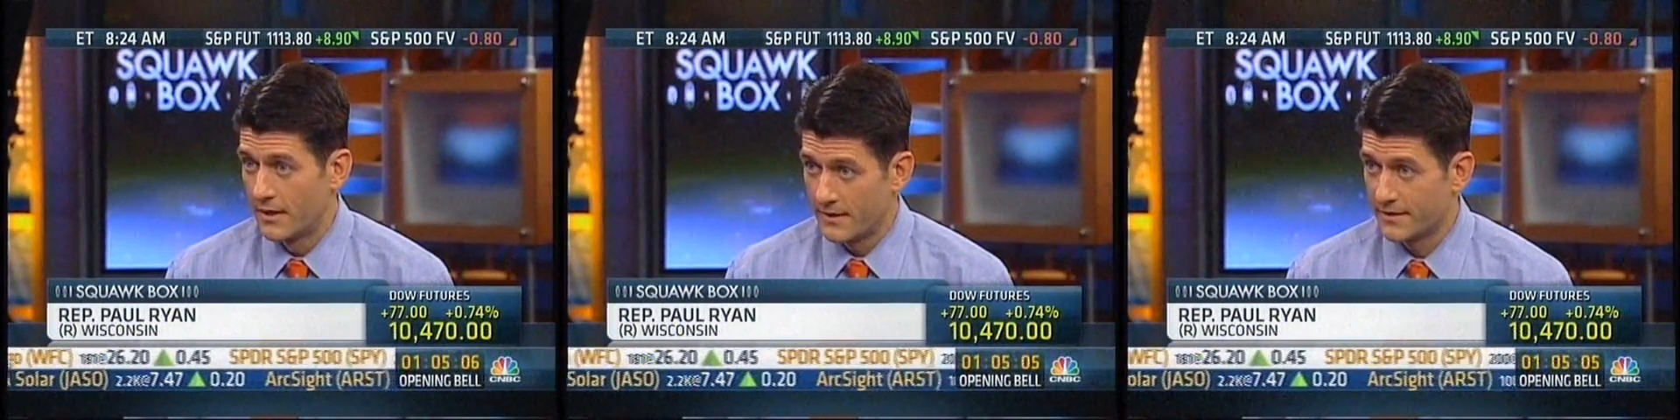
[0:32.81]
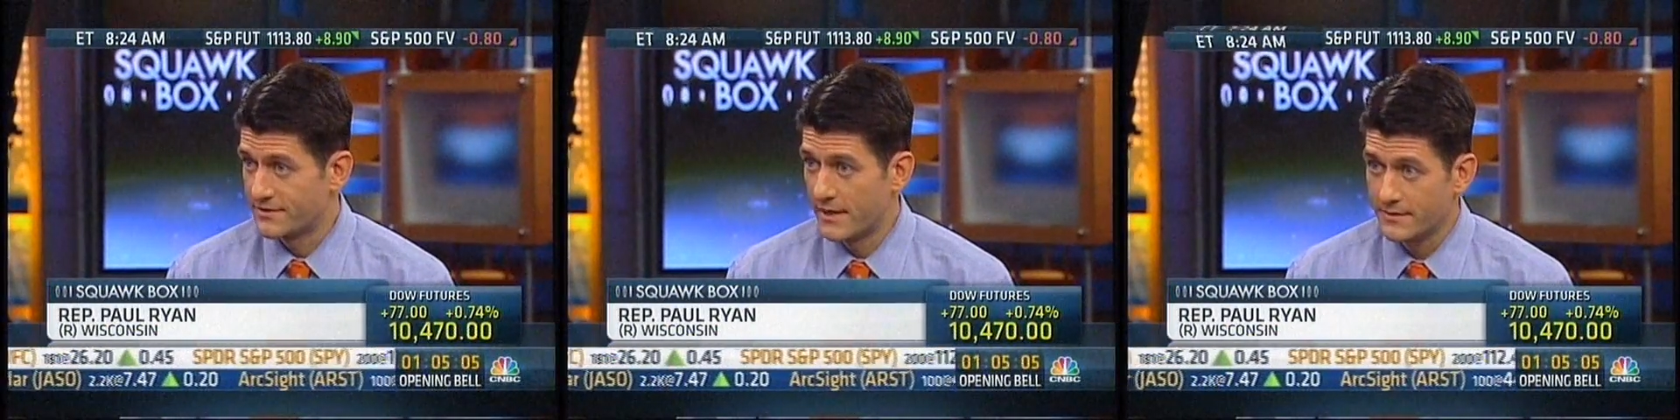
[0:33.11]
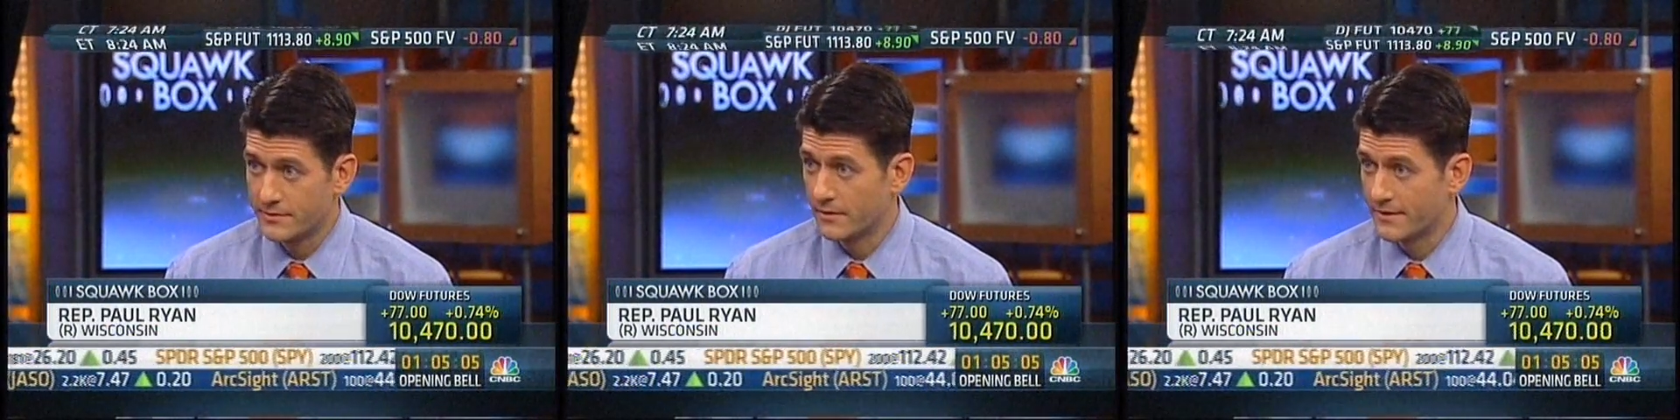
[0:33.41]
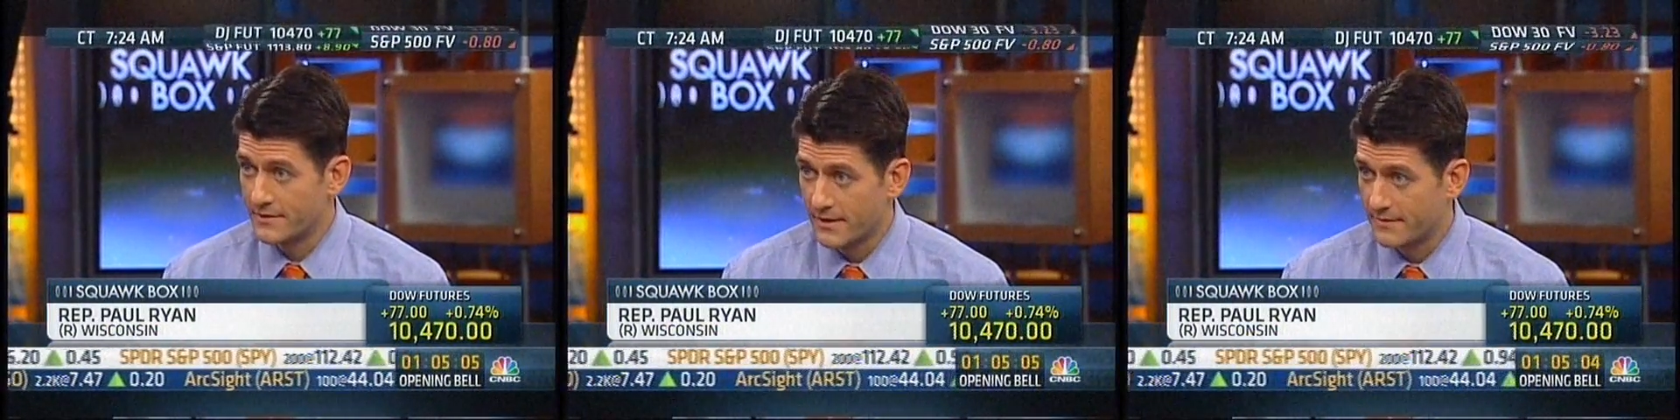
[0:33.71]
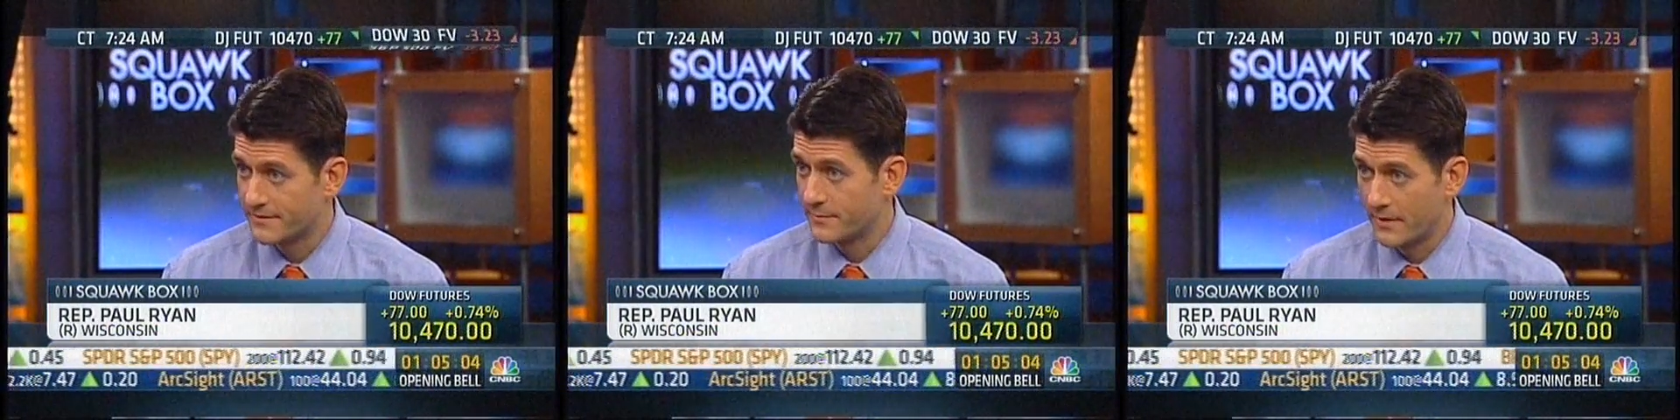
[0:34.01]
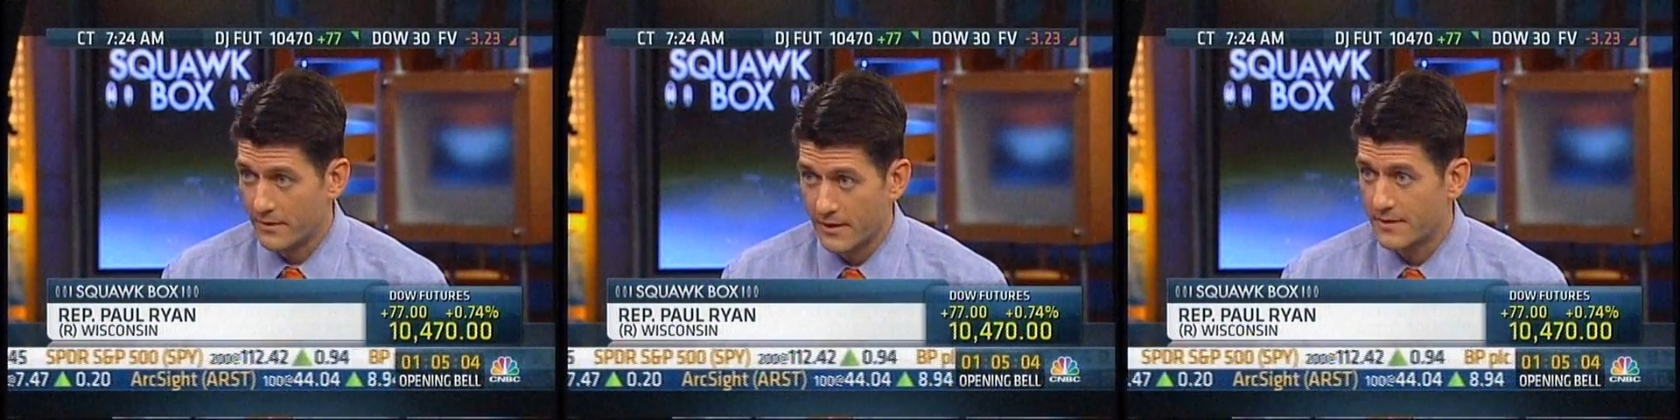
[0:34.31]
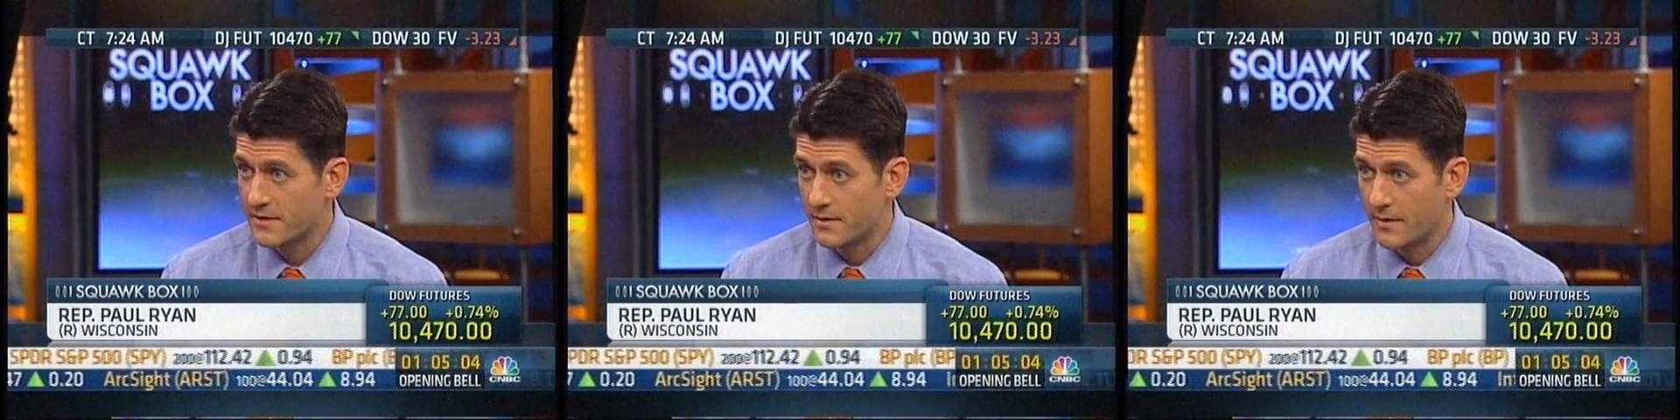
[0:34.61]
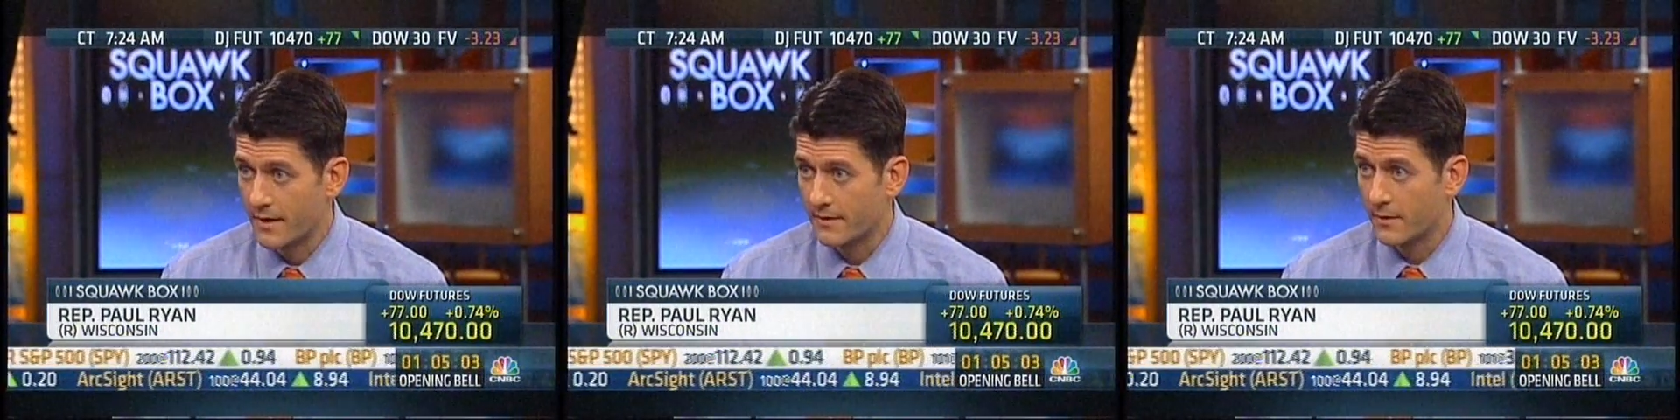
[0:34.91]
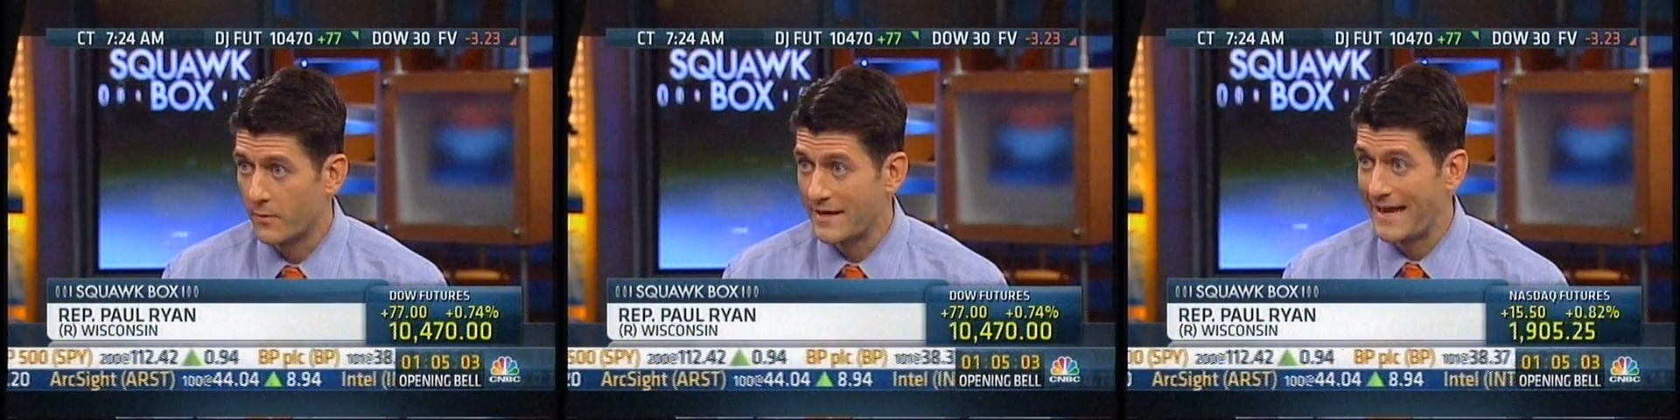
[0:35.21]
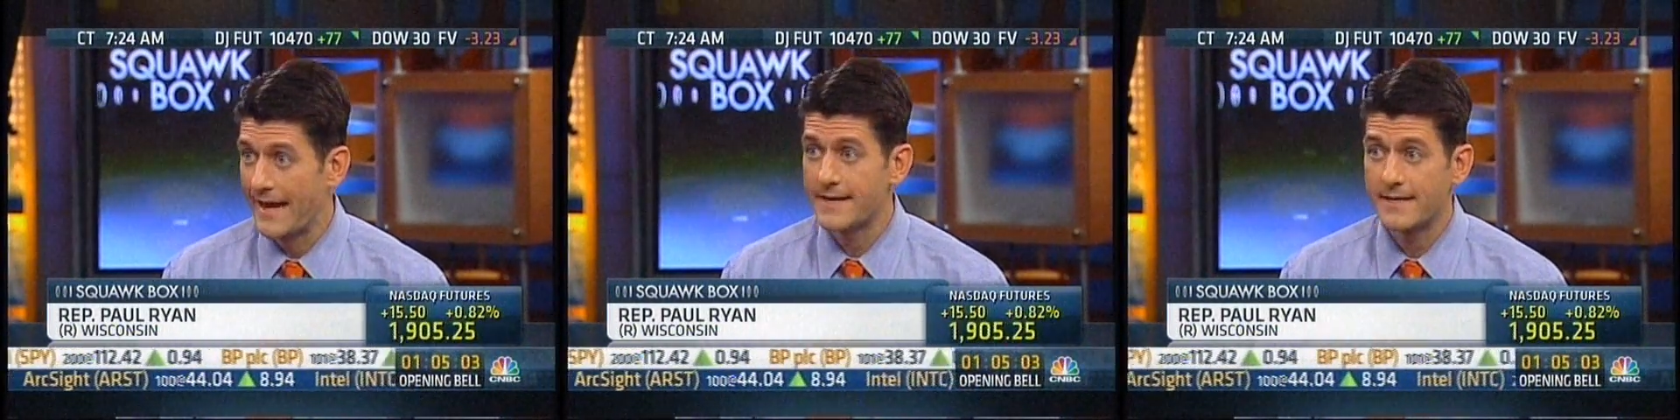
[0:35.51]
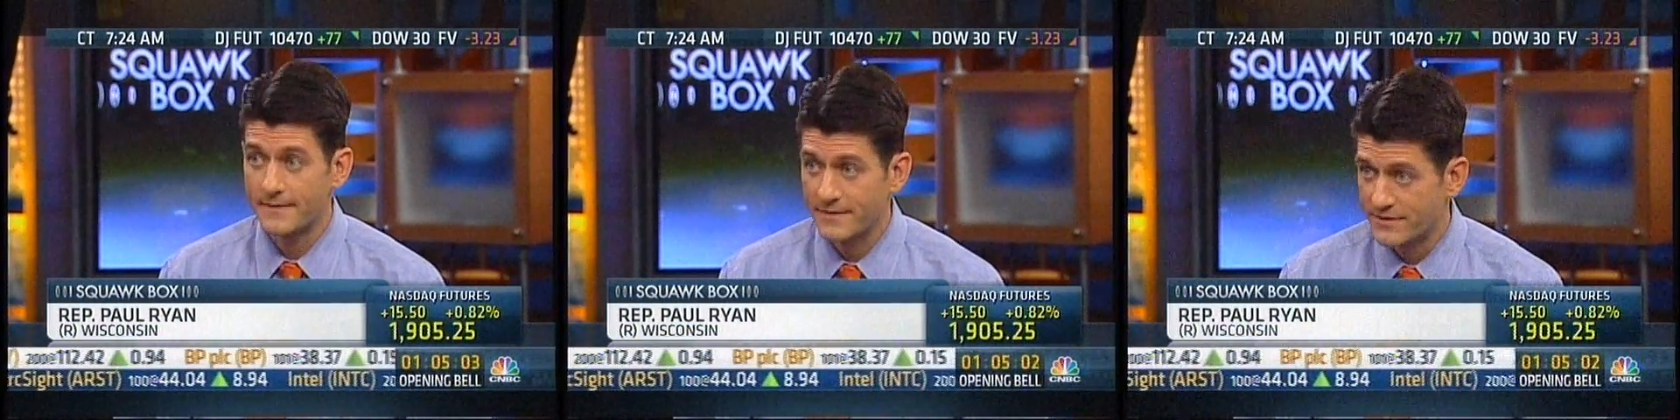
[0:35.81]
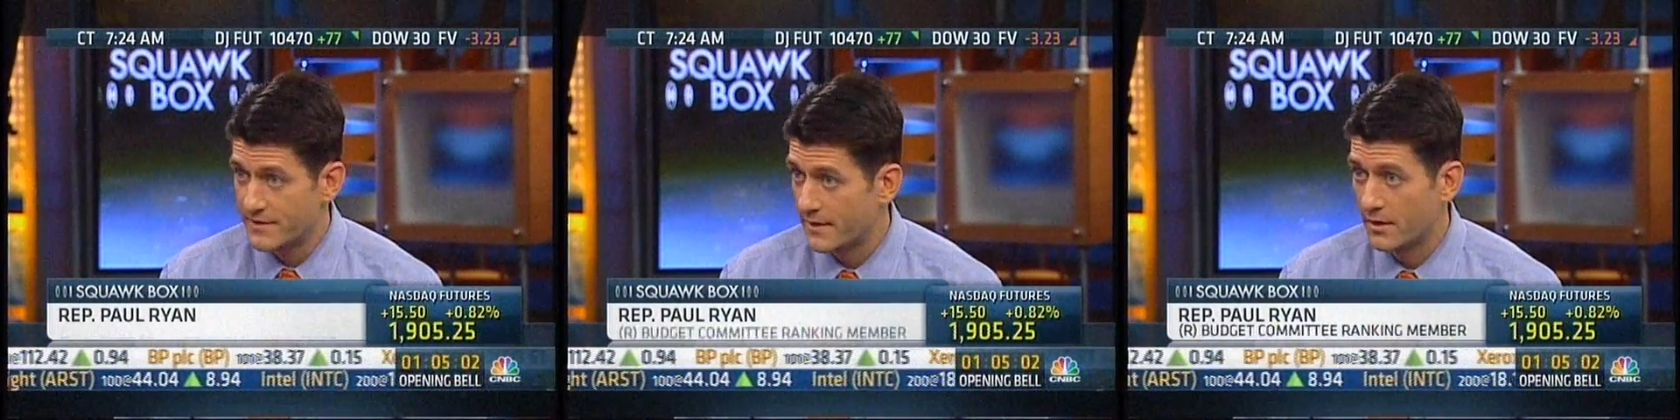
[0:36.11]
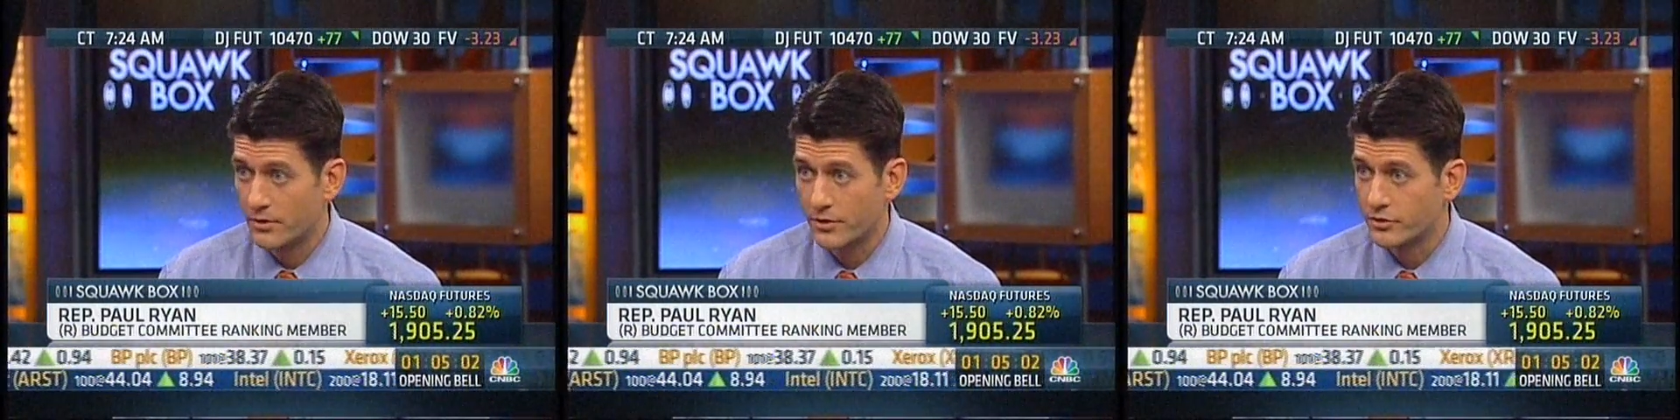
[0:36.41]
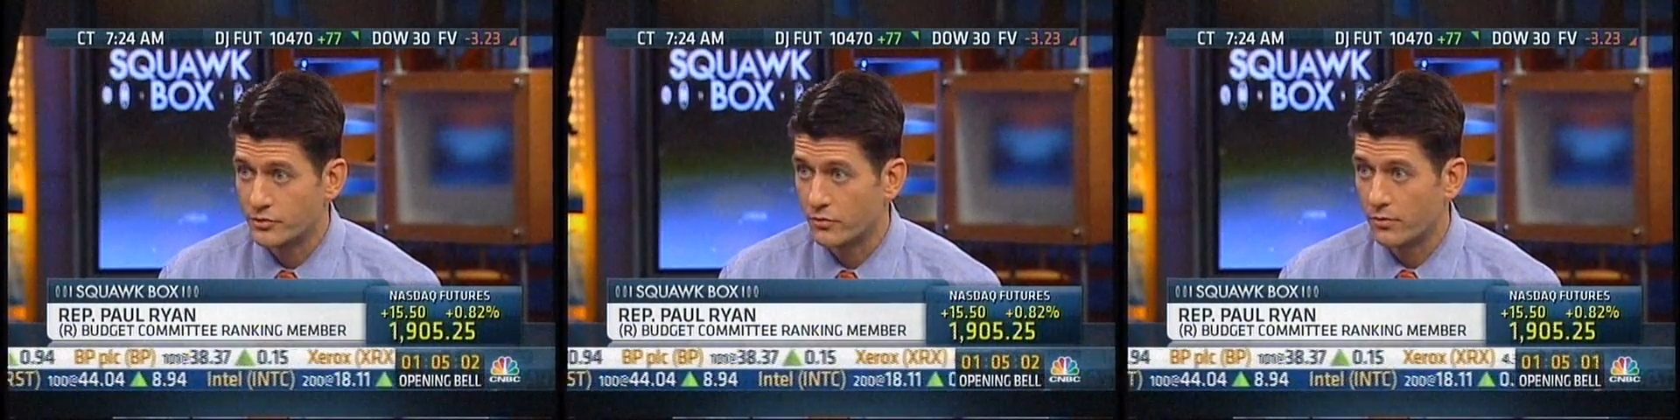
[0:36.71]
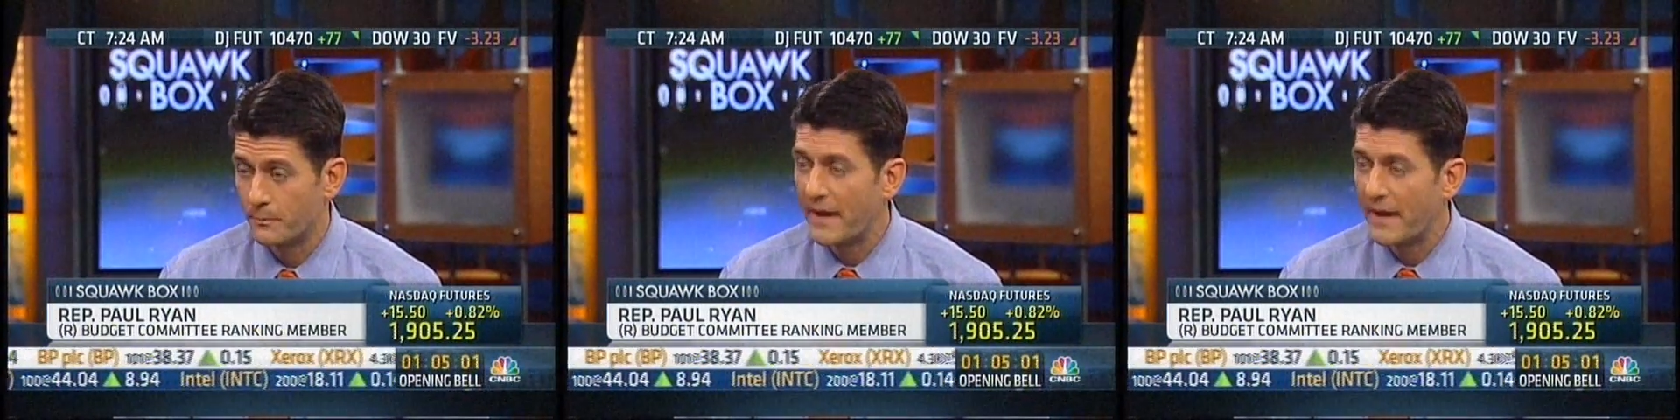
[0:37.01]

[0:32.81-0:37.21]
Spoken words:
that it's not too late to get this American idea back, that we can get this debt under control.